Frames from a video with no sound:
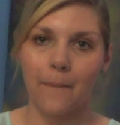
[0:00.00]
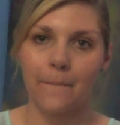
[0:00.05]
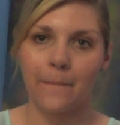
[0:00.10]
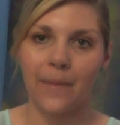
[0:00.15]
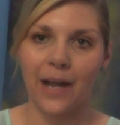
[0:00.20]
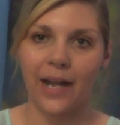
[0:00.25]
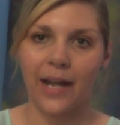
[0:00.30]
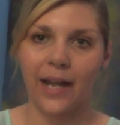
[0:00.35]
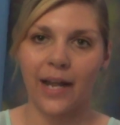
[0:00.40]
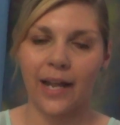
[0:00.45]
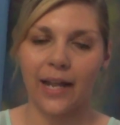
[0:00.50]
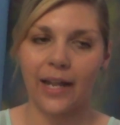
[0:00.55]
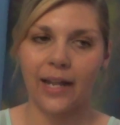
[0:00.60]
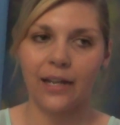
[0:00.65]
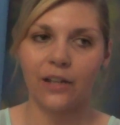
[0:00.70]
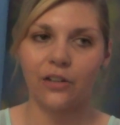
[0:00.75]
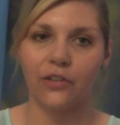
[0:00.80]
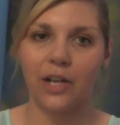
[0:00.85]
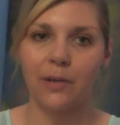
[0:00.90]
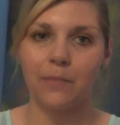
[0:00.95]

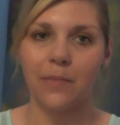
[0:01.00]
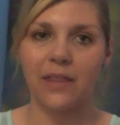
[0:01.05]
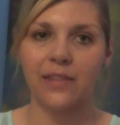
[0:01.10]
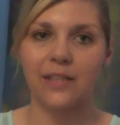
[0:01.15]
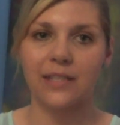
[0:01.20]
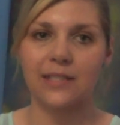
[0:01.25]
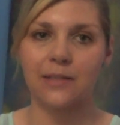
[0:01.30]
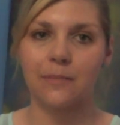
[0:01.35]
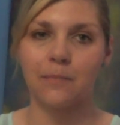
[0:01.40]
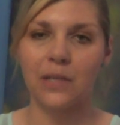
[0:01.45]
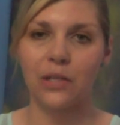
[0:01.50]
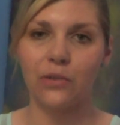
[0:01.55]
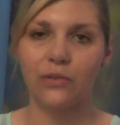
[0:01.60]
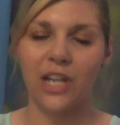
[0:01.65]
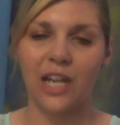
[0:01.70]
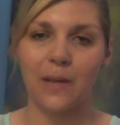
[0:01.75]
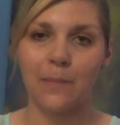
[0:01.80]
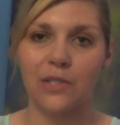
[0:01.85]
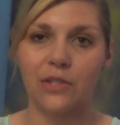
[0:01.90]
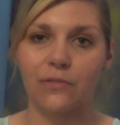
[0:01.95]
My grandmother's middle
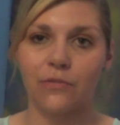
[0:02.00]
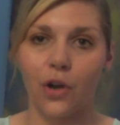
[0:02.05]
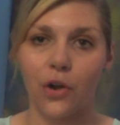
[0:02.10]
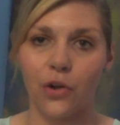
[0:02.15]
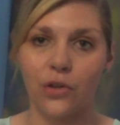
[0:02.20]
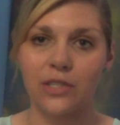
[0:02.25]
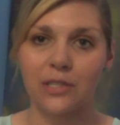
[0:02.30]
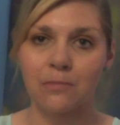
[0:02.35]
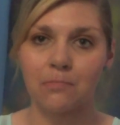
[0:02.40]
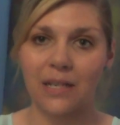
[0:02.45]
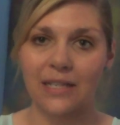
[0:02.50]
name is Rose.